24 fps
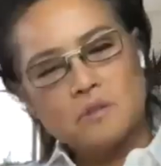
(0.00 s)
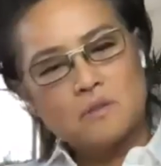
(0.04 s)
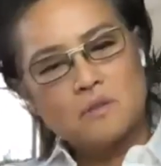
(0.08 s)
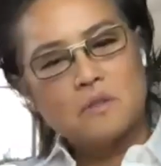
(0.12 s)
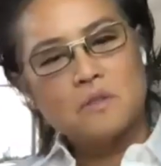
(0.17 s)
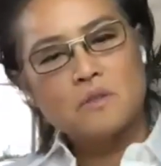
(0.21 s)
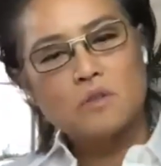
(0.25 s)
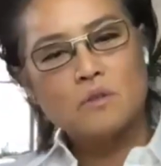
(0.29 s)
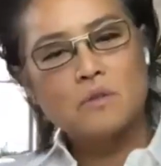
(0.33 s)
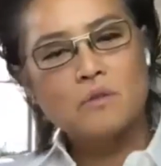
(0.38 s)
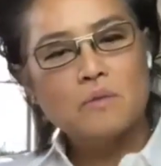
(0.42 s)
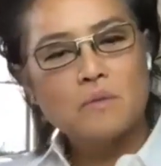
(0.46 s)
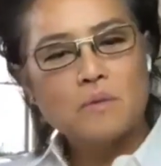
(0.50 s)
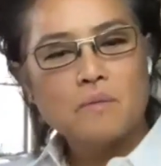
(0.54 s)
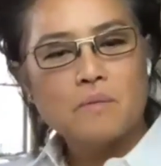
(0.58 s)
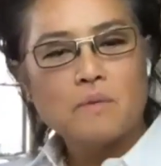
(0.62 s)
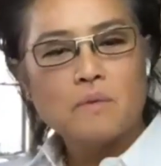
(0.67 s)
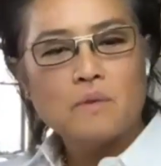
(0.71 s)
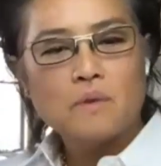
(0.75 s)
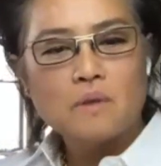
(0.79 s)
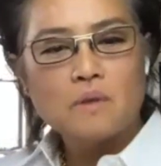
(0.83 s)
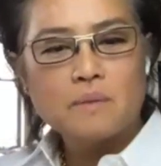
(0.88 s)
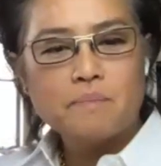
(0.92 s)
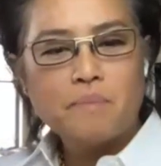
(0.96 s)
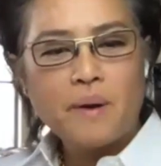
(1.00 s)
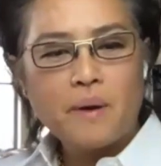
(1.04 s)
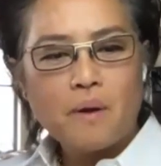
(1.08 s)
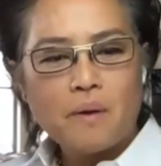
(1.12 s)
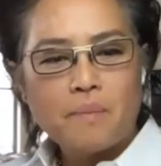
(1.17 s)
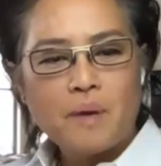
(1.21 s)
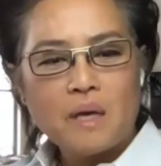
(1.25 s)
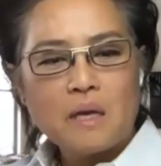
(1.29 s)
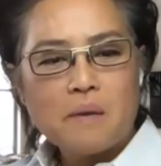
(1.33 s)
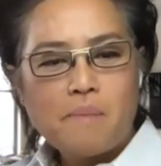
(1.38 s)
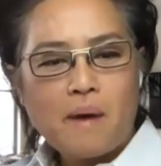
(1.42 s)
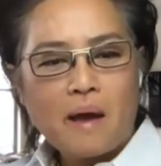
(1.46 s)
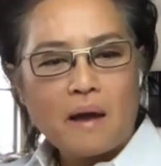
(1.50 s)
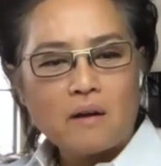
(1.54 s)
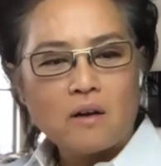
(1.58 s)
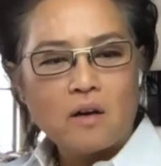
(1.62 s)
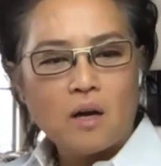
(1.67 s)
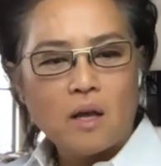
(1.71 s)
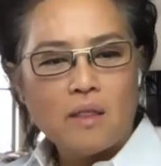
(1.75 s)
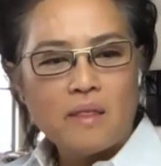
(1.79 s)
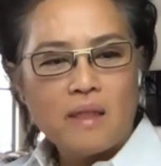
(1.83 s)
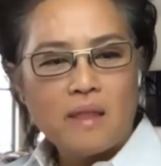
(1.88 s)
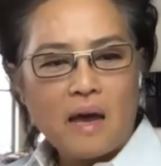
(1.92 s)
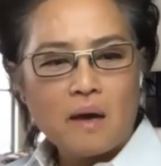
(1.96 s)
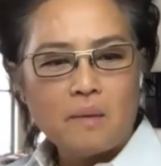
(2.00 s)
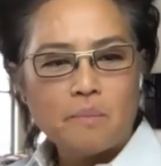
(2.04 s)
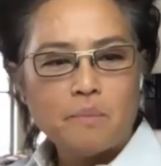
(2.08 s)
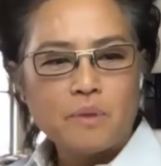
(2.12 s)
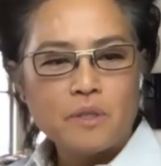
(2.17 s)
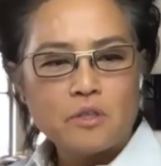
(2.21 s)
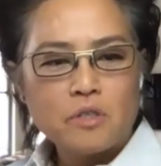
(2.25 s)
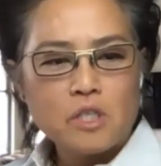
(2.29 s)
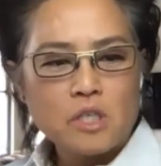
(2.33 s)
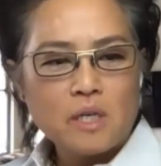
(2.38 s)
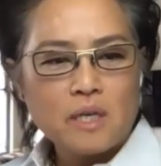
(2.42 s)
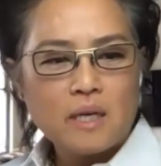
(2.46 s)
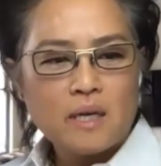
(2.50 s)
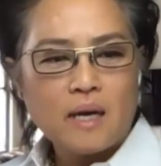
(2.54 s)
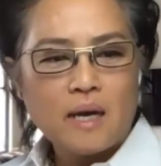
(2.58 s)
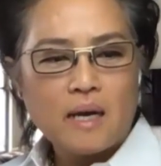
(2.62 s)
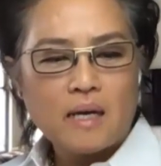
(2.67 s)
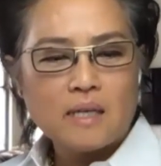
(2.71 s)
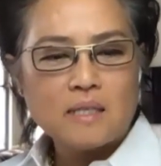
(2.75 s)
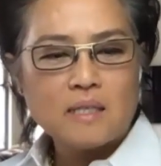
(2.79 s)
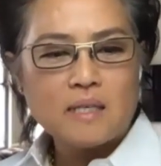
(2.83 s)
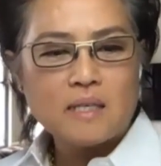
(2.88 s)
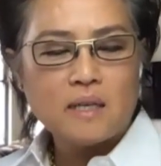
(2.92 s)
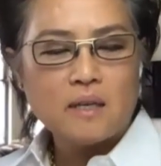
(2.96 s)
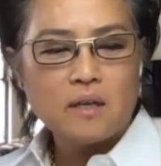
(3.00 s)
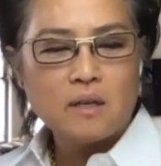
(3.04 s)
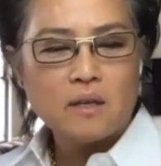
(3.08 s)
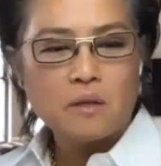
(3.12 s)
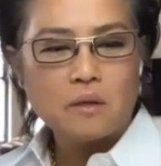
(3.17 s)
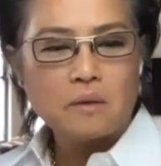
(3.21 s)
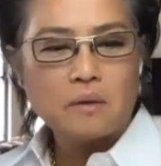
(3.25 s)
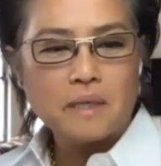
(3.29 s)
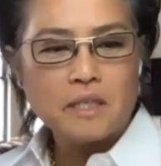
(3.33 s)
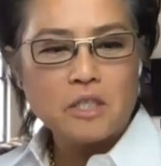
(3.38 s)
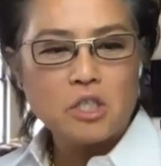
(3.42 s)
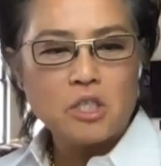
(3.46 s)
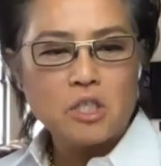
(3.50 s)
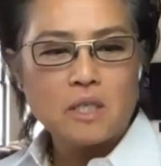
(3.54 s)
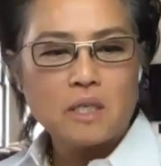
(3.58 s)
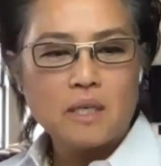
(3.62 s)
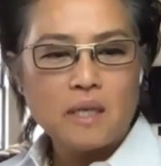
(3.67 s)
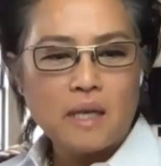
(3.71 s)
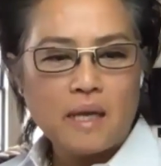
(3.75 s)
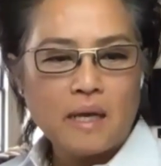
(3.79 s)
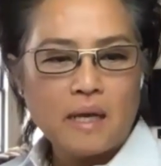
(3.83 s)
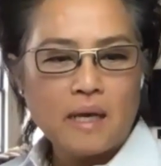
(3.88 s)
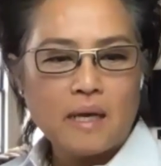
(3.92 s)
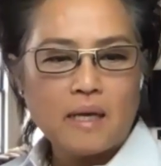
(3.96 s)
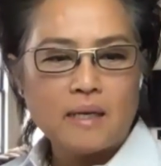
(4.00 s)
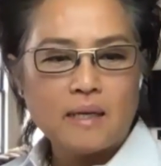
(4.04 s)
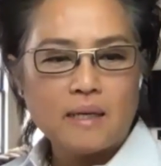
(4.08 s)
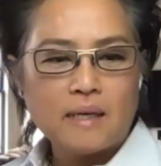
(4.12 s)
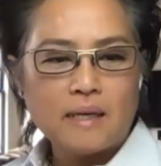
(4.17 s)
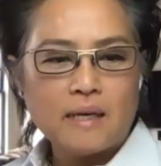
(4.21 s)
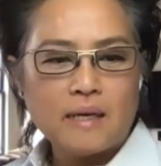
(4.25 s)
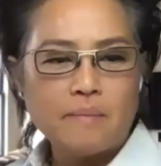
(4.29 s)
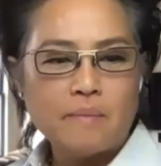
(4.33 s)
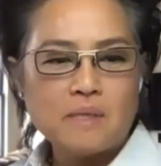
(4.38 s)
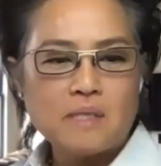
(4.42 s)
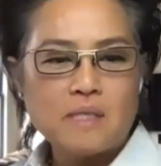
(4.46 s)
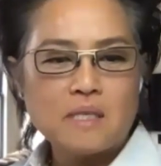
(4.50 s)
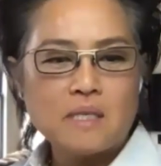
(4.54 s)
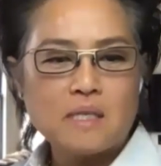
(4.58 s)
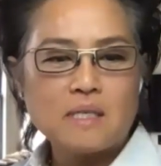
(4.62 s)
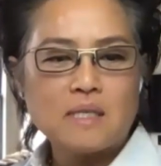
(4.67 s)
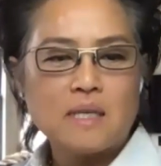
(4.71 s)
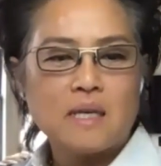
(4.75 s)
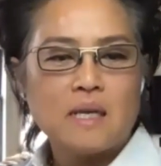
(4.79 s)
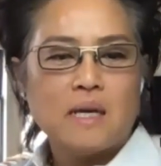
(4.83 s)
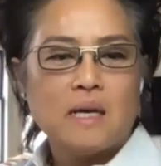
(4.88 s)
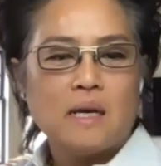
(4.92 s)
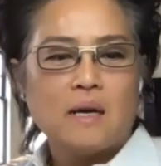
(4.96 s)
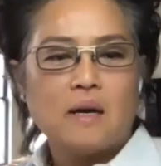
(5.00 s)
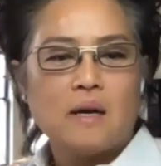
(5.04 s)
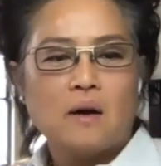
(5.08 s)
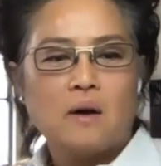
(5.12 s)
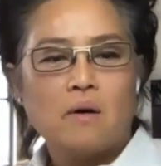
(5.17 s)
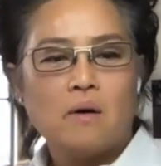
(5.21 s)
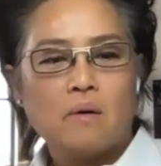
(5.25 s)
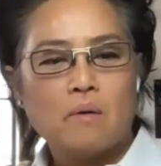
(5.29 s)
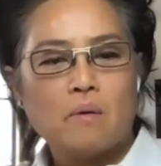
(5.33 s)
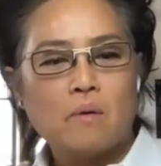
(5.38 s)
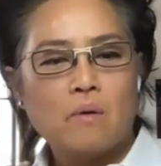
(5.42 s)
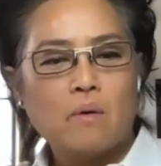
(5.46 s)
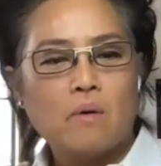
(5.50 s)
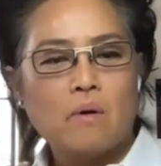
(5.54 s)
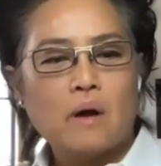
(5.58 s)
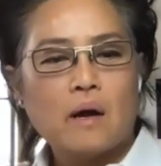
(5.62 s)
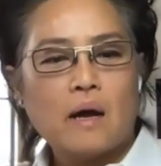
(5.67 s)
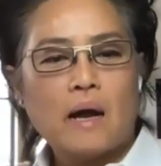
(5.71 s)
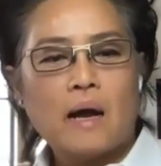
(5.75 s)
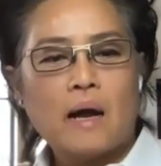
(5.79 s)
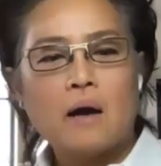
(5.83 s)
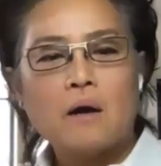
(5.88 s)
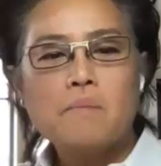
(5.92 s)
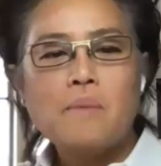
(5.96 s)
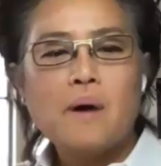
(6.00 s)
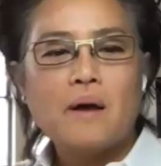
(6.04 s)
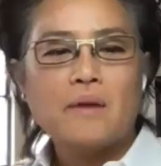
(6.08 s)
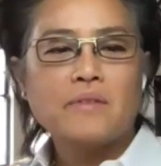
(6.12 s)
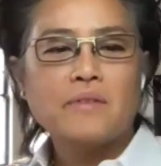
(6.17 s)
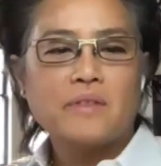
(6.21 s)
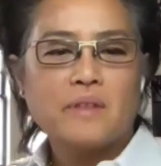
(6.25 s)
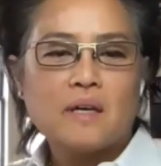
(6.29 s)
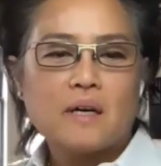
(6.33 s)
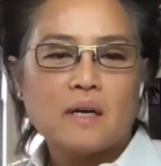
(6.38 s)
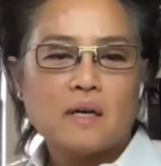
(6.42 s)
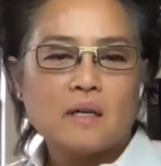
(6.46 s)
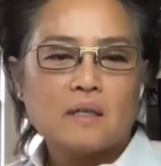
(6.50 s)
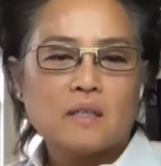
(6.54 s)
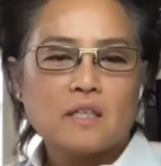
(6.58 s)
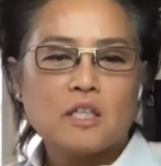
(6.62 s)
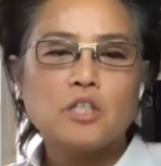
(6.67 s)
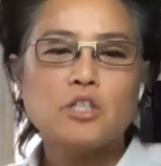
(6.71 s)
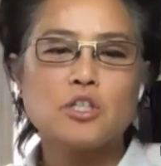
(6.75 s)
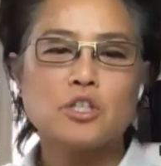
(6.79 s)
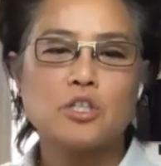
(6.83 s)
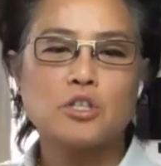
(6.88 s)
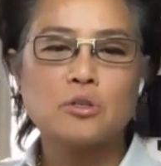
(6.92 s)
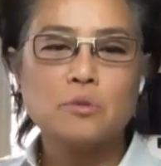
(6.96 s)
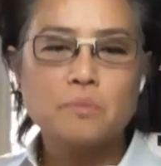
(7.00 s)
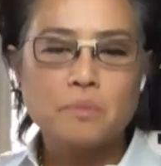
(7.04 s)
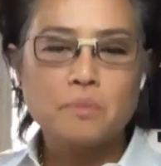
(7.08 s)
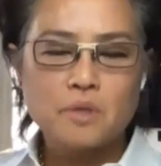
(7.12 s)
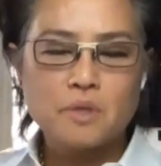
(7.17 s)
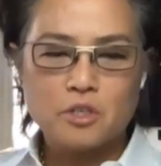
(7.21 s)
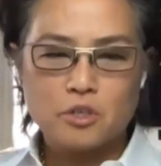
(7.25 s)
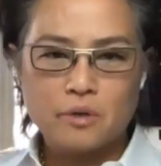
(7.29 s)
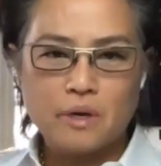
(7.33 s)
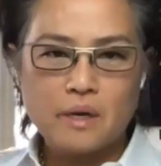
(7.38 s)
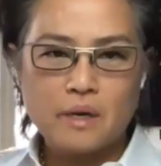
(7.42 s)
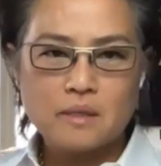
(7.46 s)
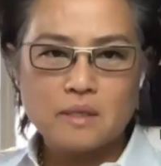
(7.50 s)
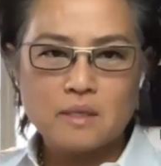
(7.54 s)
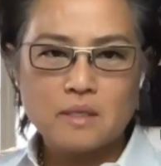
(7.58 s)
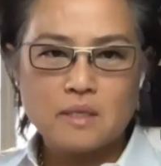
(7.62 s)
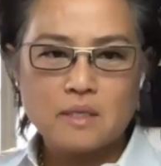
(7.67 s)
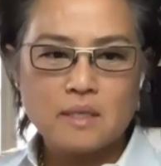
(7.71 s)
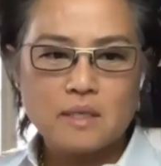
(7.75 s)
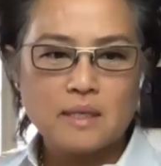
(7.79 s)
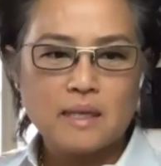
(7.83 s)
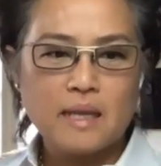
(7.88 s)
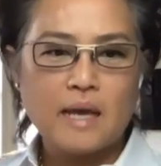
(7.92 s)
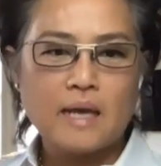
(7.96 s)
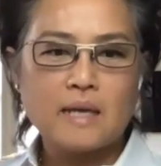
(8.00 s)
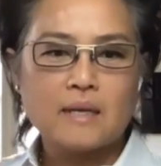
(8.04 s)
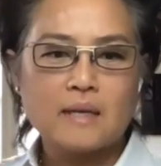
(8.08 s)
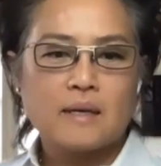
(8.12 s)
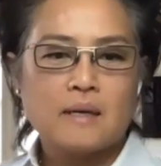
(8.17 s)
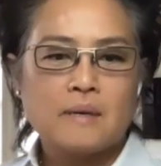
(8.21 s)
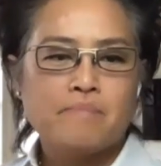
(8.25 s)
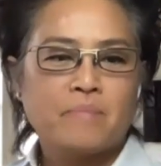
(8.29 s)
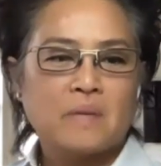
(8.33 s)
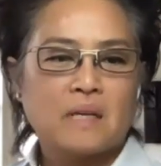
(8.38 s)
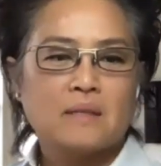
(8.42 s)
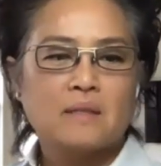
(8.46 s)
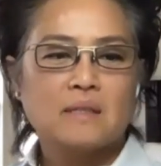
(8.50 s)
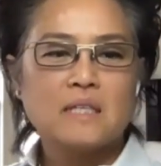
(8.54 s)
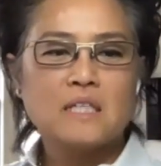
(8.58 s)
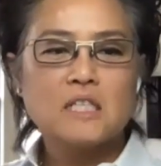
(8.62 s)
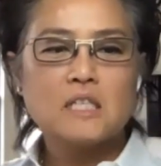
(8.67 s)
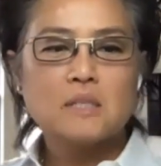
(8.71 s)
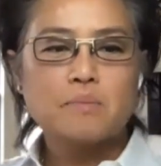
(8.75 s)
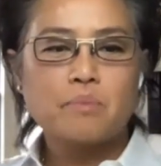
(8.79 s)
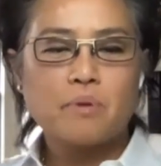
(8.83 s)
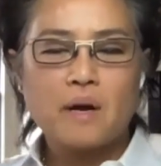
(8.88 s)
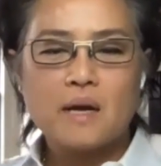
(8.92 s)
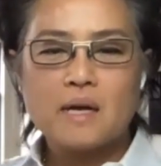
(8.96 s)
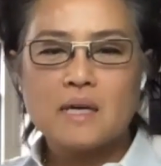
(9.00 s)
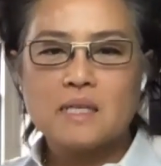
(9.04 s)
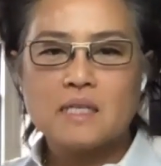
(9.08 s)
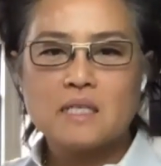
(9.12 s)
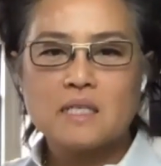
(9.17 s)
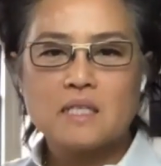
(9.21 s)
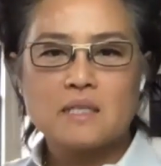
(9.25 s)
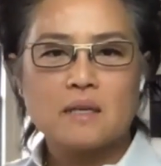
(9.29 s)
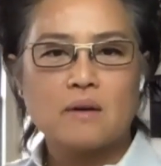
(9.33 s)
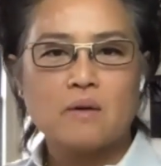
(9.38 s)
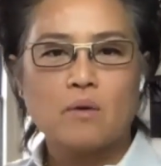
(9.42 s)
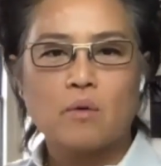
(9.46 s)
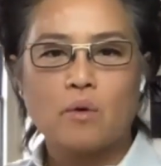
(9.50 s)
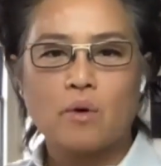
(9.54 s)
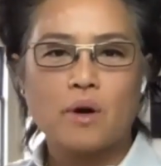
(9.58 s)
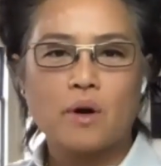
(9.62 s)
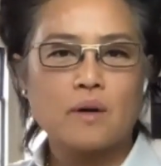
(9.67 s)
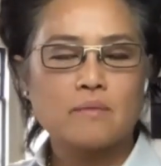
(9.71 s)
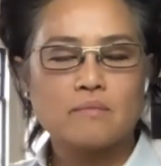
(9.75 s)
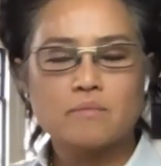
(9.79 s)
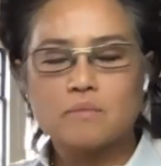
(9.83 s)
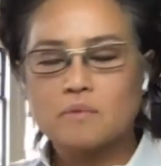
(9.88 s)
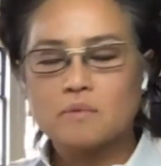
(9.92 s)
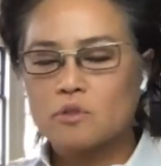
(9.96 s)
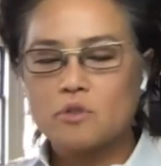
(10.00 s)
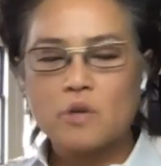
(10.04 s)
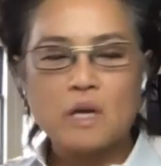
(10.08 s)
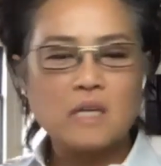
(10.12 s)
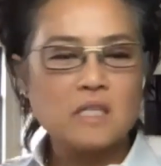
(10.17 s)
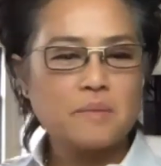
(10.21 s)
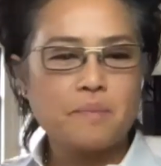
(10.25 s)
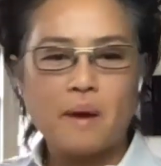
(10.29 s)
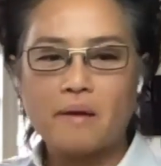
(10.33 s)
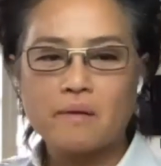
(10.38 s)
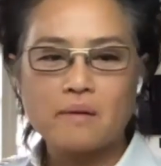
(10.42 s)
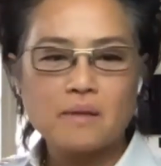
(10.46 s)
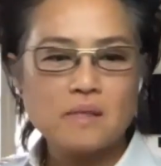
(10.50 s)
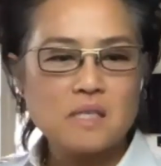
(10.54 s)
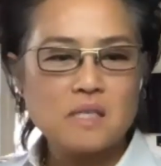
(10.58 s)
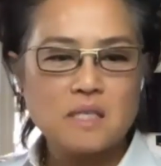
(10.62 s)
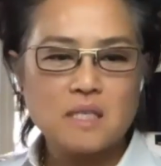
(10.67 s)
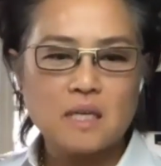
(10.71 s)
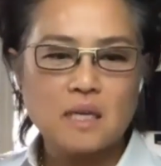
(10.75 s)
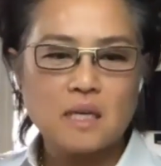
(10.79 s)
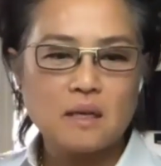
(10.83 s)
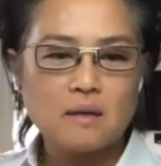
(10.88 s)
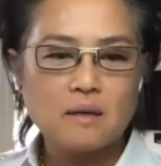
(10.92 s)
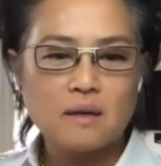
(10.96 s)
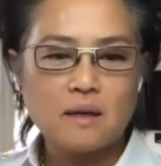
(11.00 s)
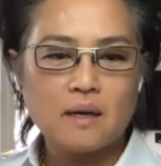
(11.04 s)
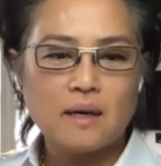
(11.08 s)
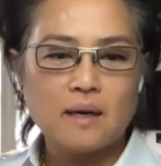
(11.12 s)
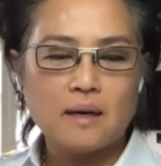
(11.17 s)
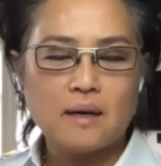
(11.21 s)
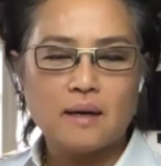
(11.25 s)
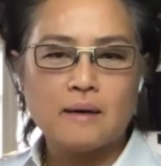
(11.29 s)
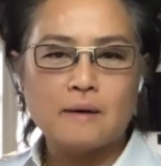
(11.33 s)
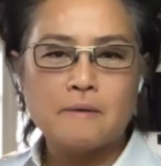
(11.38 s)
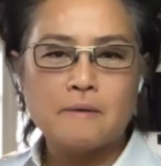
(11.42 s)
to piggyback on that, Patricia has another question, and it says, how about the consumer trends, like list price or transparency,